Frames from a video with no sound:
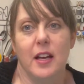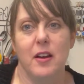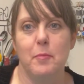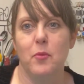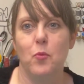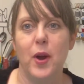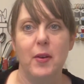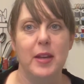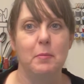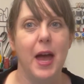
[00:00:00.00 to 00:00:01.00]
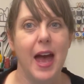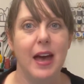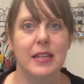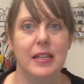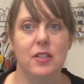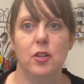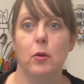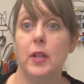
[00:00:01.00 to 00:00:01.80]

I'm wearing padding, you know,